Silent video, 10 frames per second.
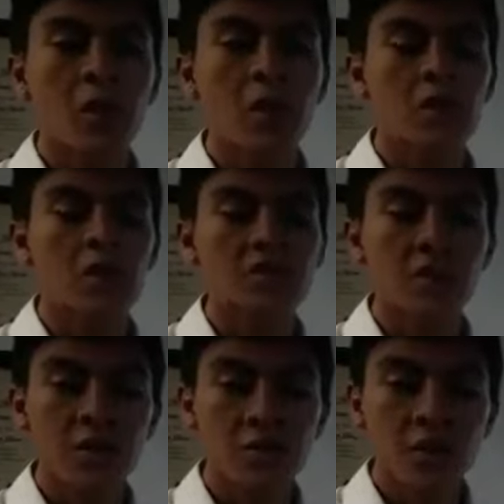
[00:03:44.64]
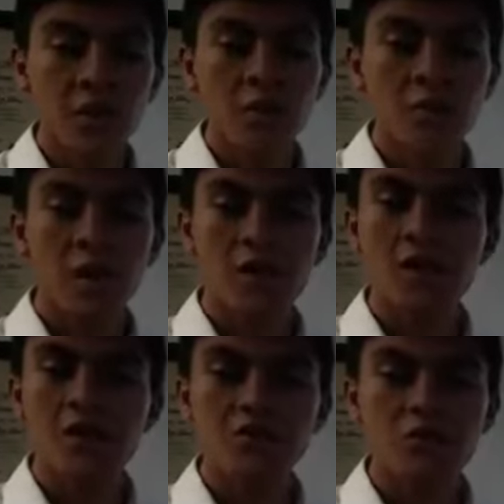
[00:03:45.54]
Class F fly
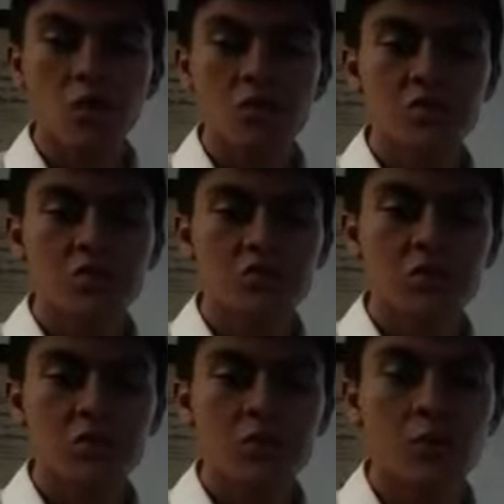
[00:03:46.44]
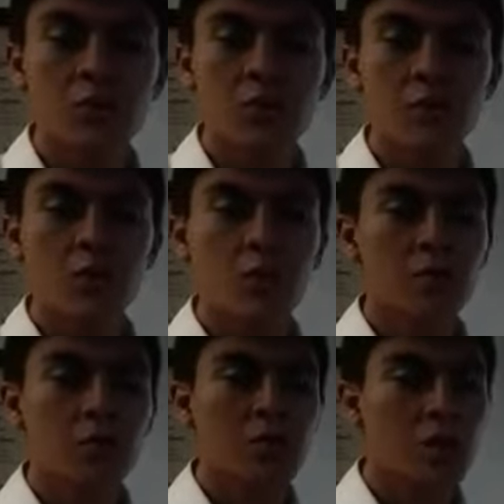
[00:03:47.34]
ash was used to develop
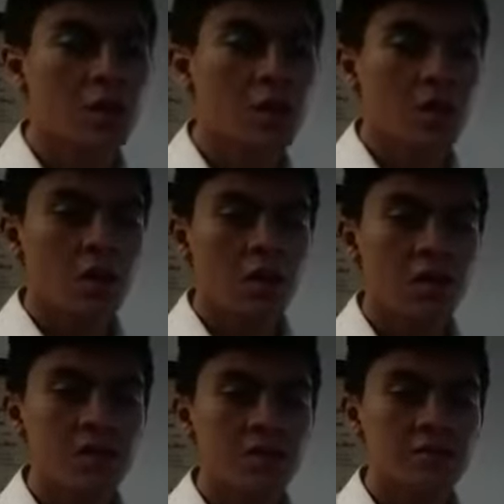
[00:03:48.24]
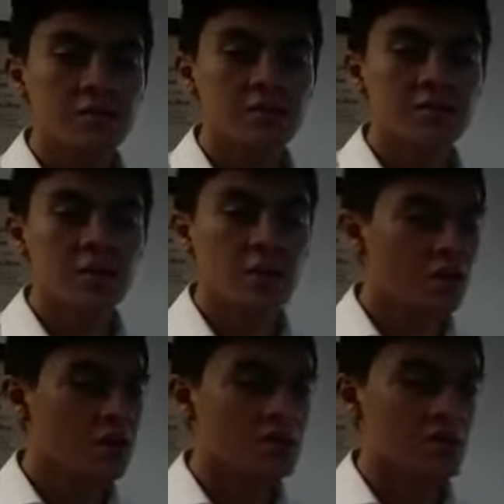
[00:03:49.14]
the
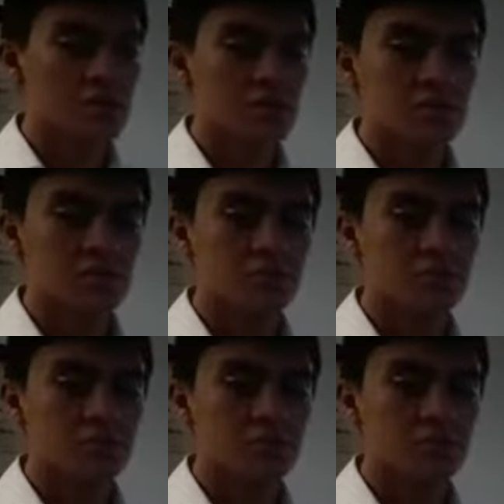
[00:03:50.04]
SCHH.